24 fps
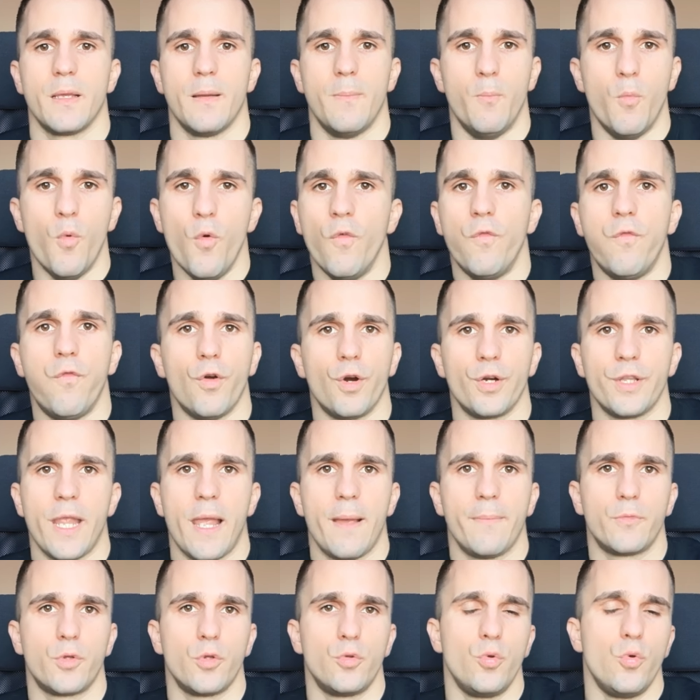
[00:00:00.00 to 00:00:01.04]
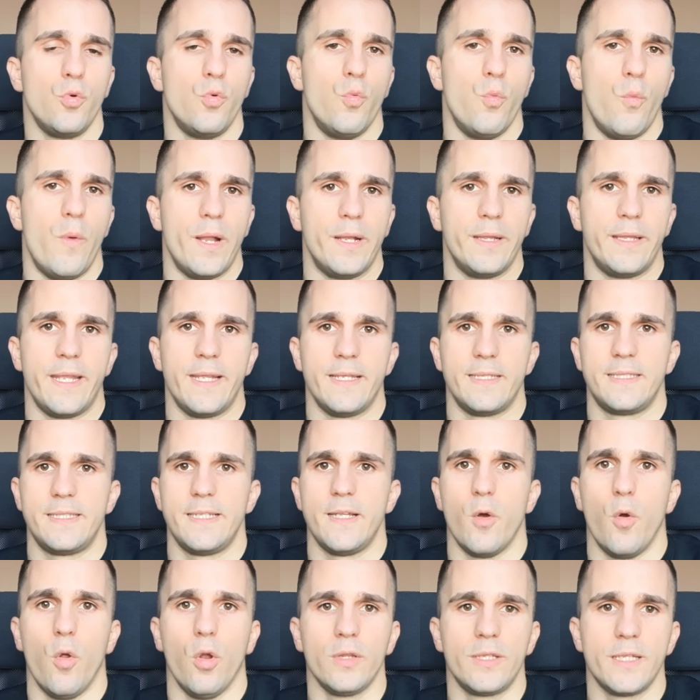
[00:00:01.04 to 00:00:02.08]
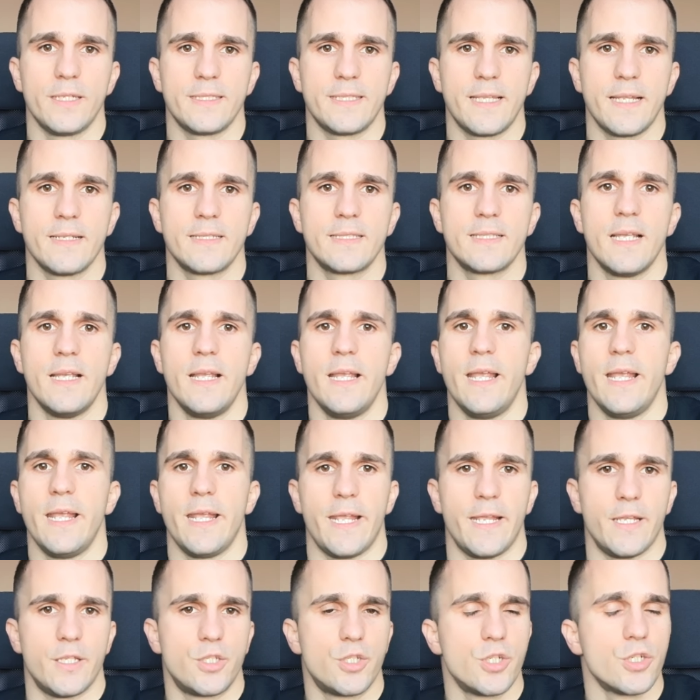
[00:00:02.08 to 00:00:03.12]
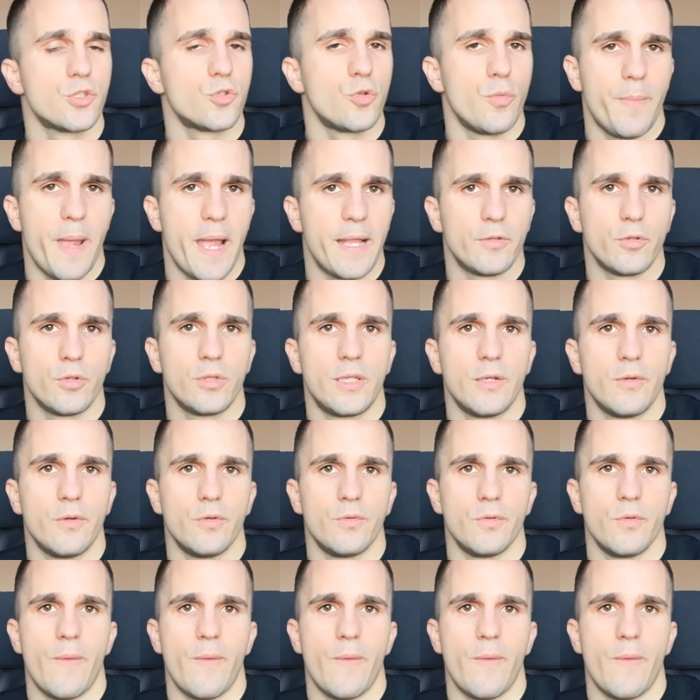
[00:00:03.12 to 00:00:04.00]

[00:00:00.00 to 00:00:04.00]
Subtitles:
move for them to do when they see all these things? It's just to abandon the